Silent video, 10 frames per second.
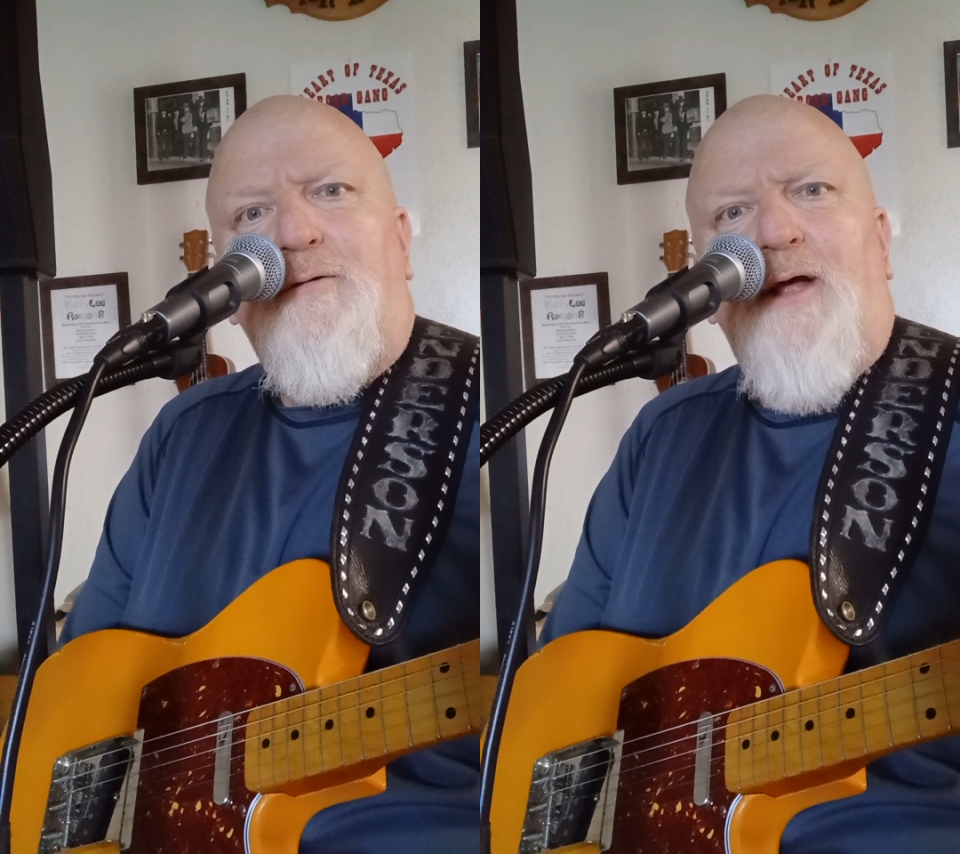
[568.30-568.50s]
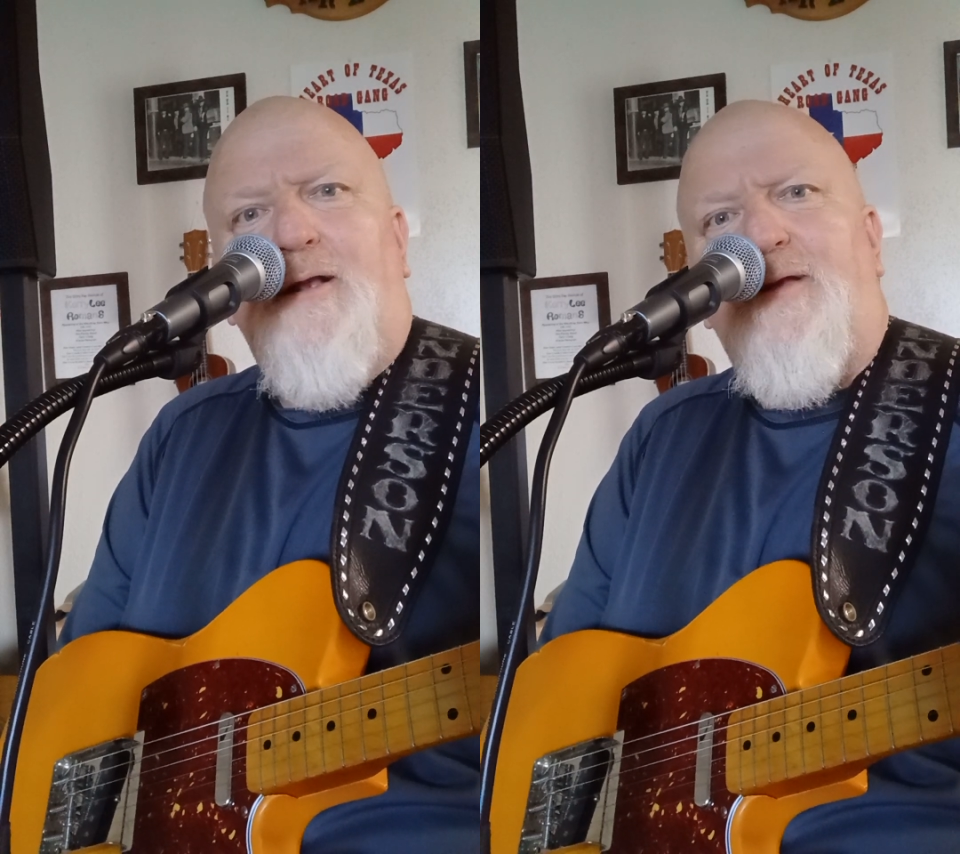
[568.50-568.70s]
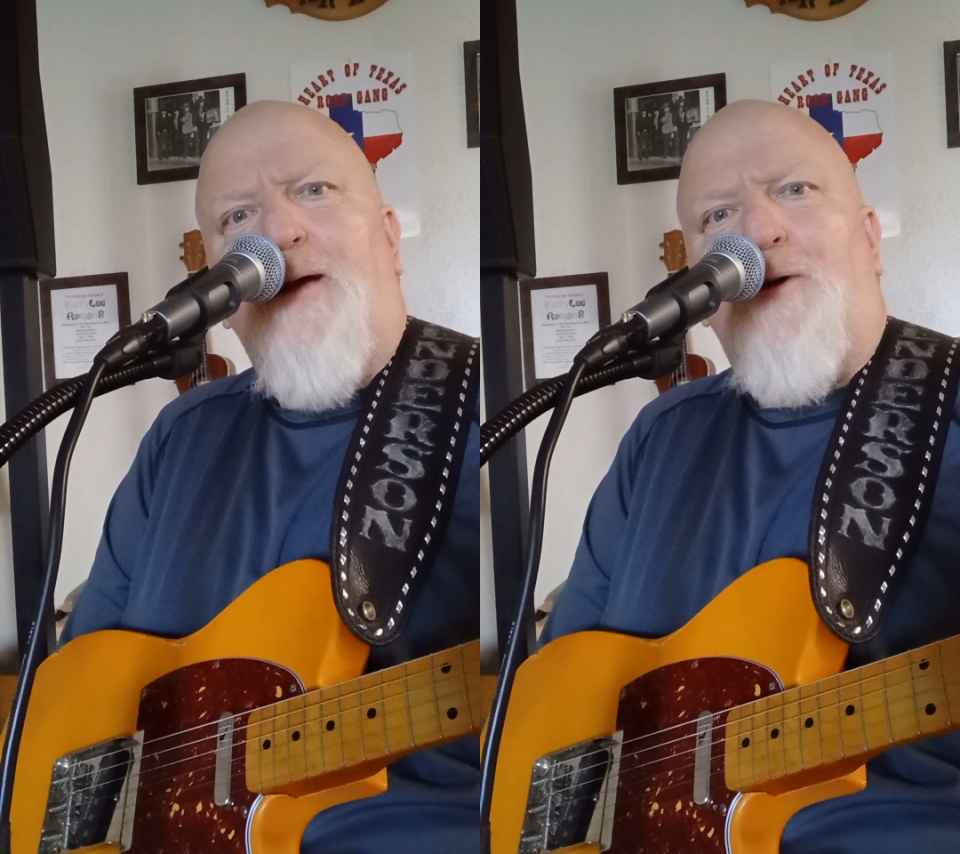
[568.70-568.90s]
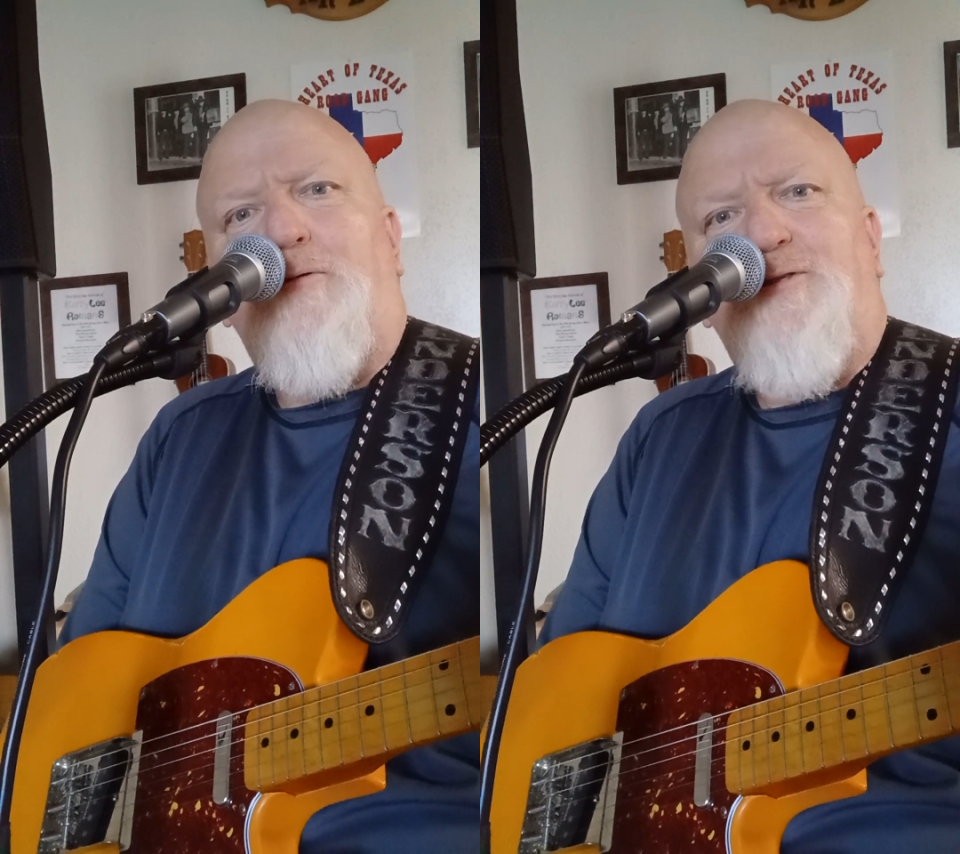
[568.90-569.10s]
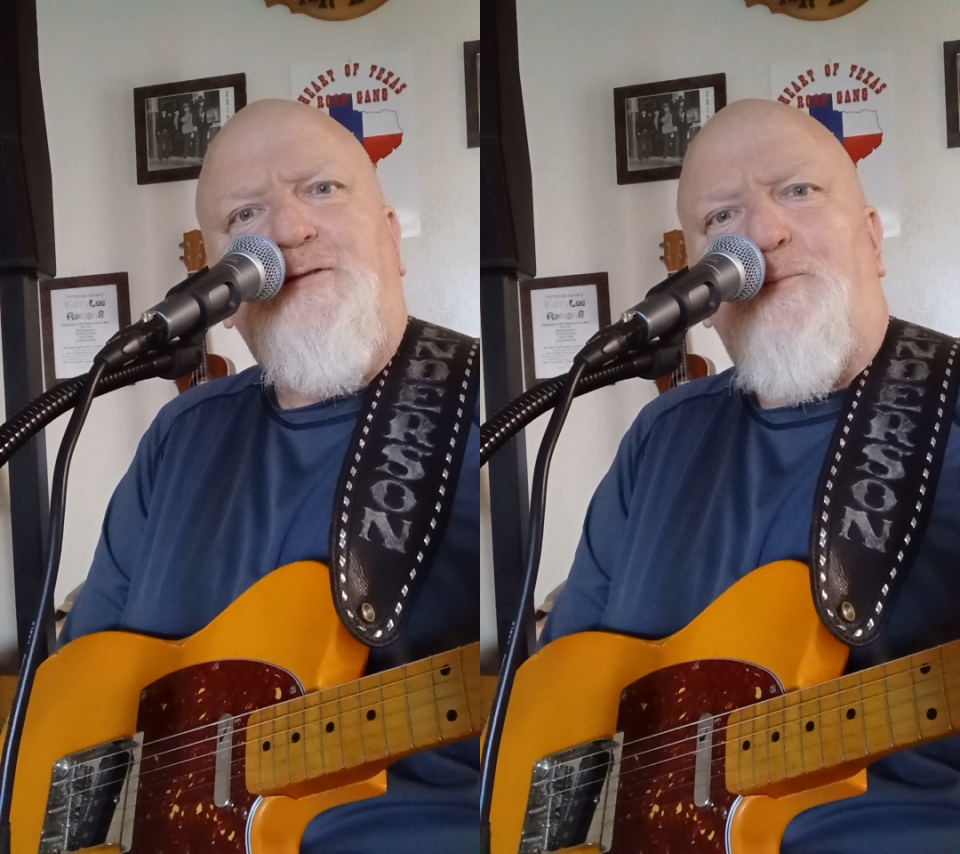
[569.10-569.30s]
Not a demo,
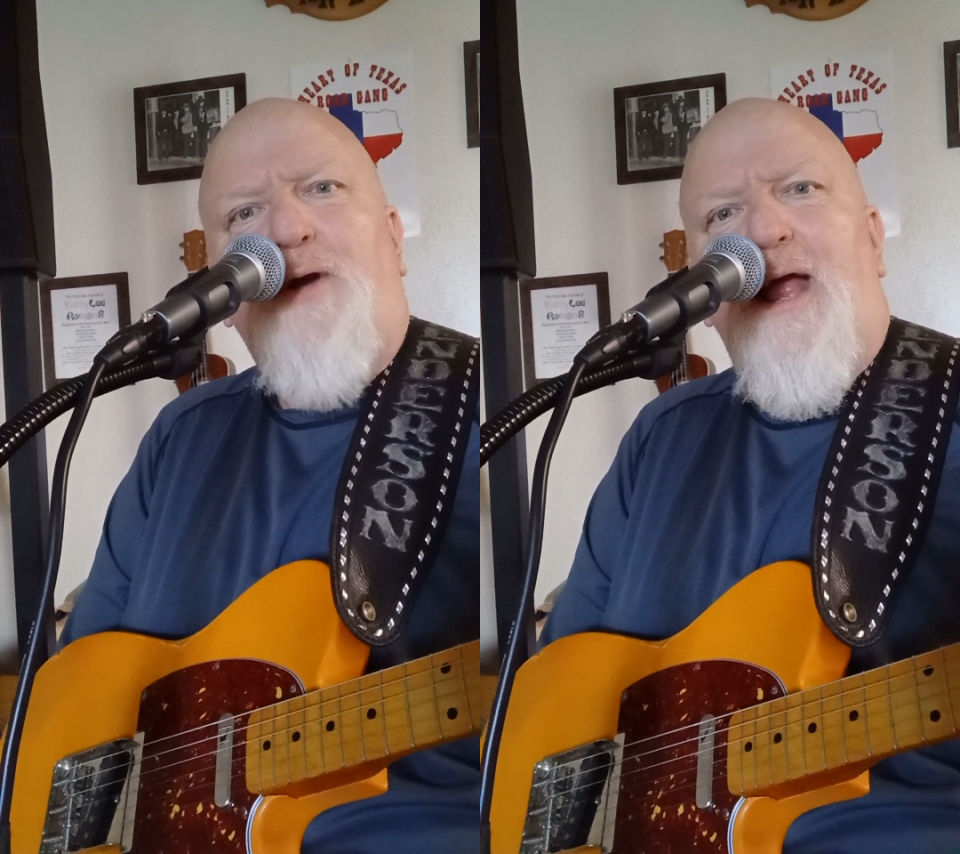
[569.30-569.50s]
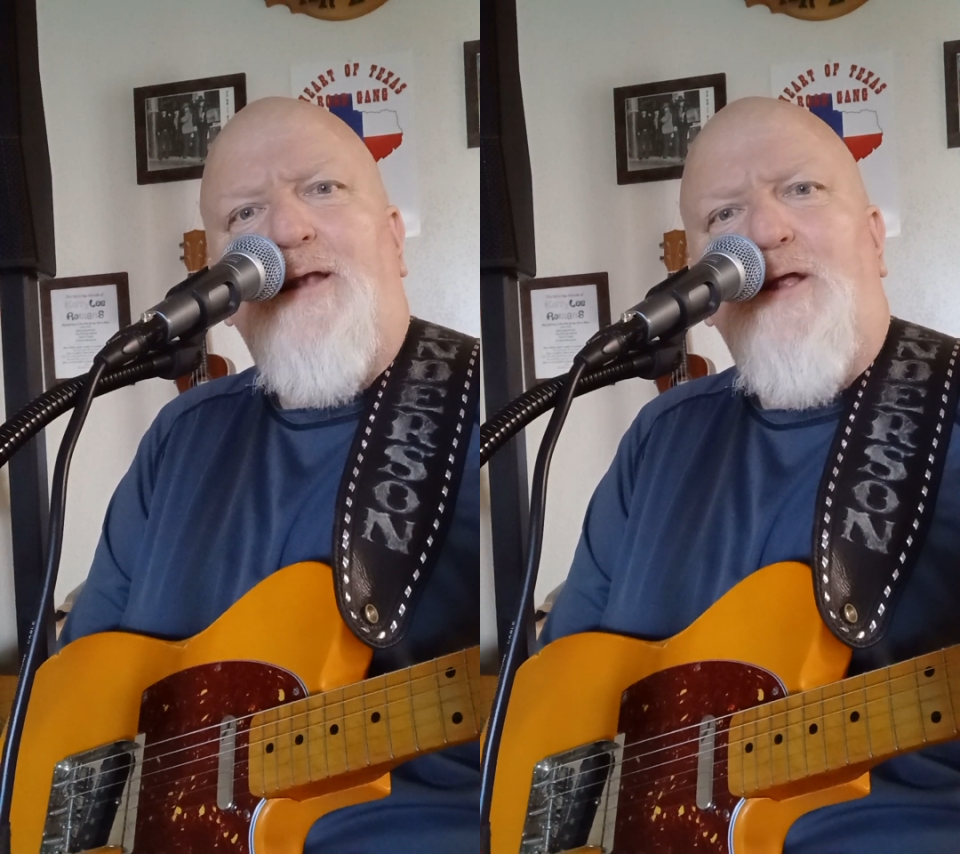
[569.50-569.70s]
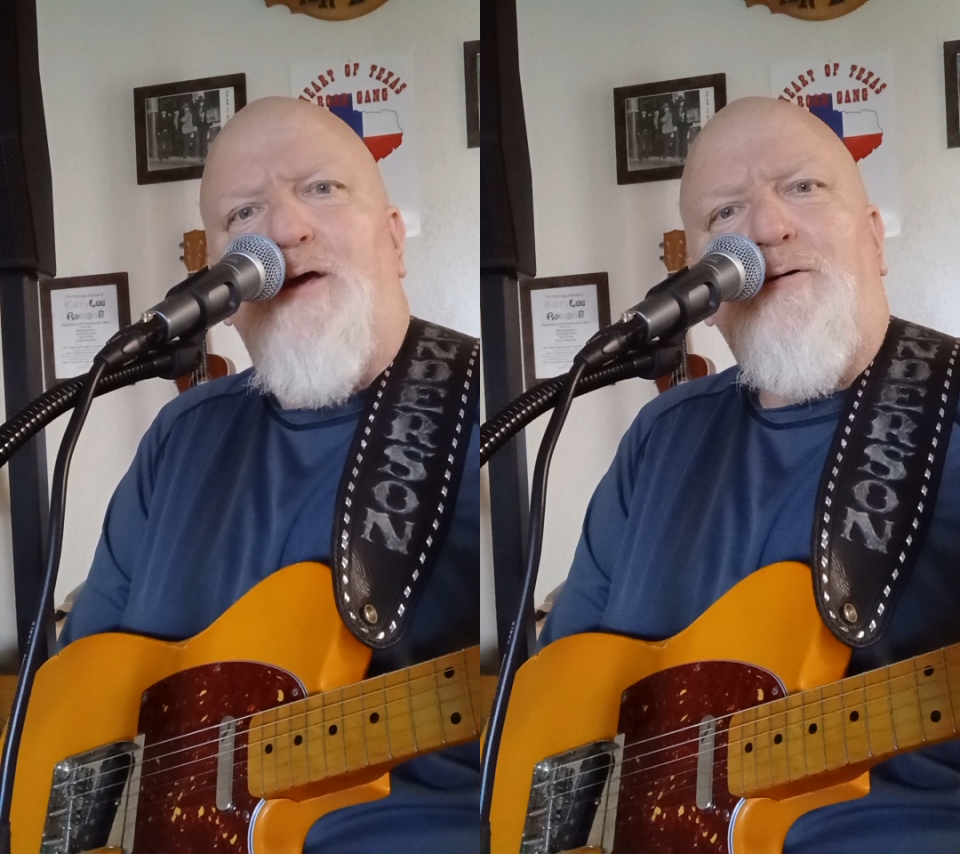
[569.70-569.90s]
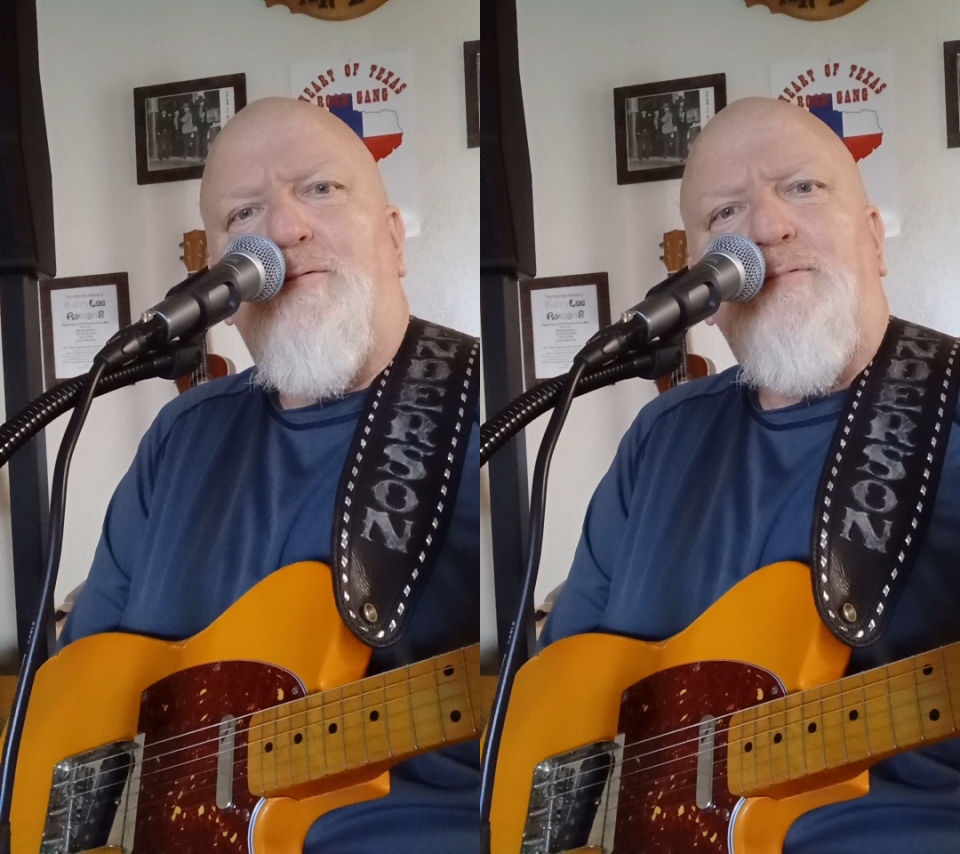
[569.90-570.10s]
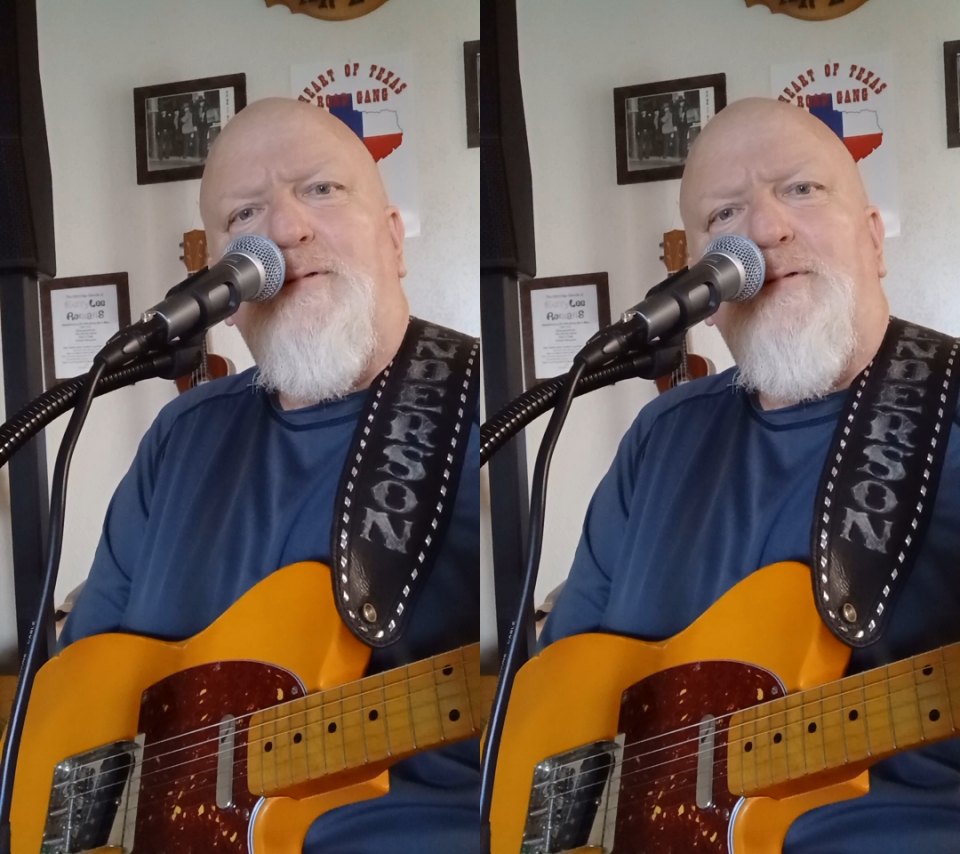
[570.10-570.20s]
just a brand new.